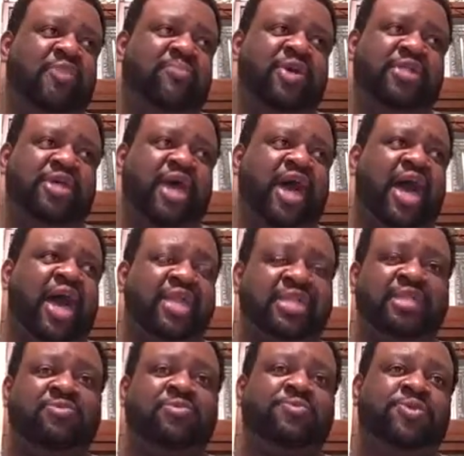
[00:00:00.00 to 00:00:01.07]
But I
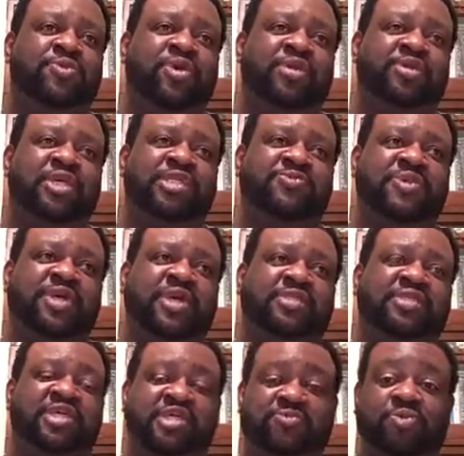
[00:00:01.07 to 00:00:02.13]
did a review on this
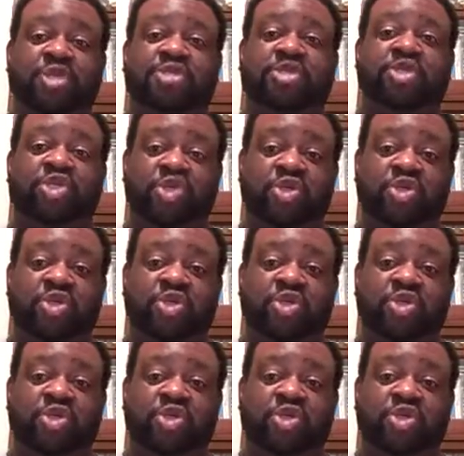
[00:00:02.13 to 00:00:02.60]
because this was it